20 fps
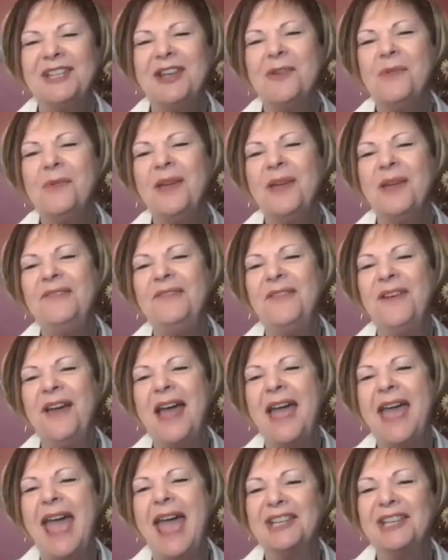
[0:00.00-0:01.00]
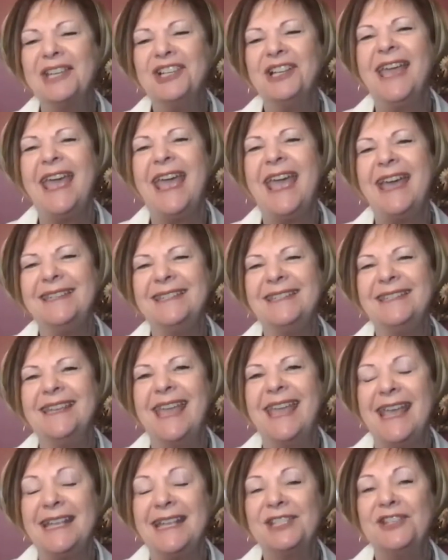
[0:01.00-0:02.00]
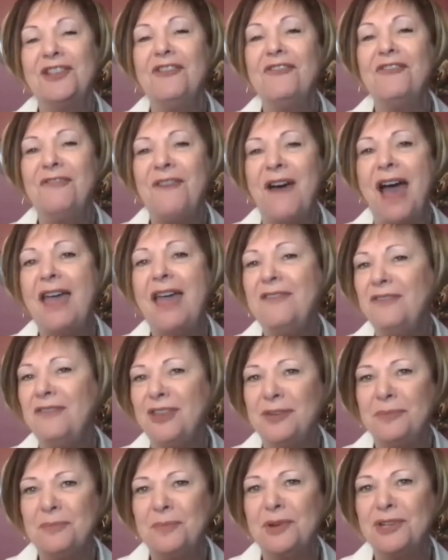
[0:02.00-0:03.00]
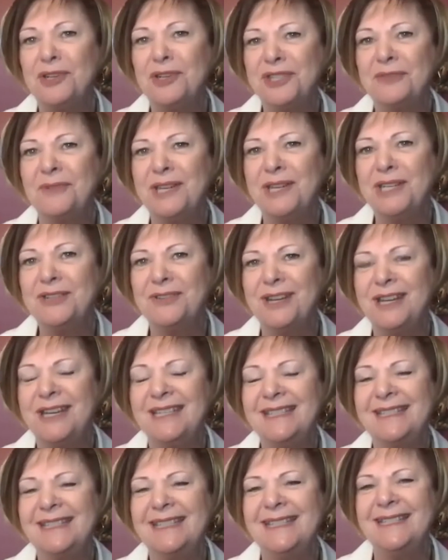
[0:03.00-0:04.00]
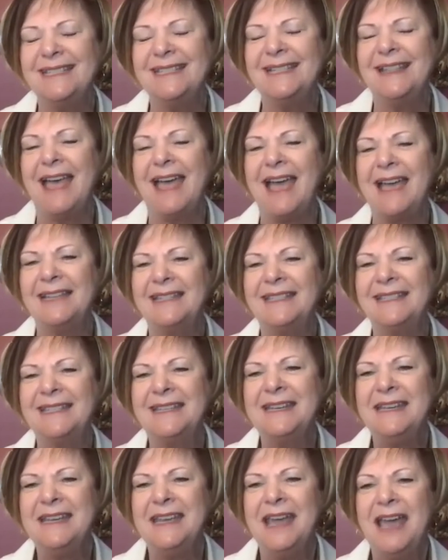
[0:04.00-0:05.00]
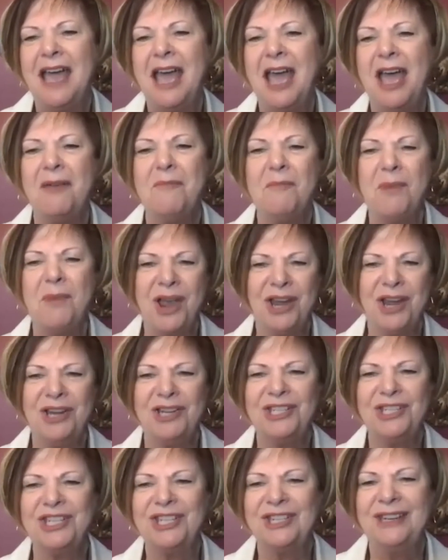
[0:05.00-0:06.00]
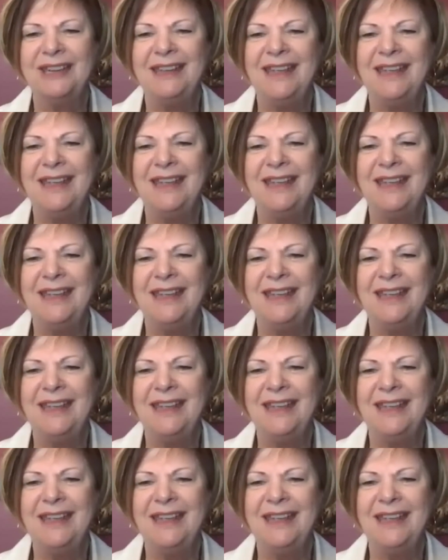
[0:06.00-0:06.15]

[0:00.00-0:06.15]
So we've actually had to cancel 5 in-person retreats since last March.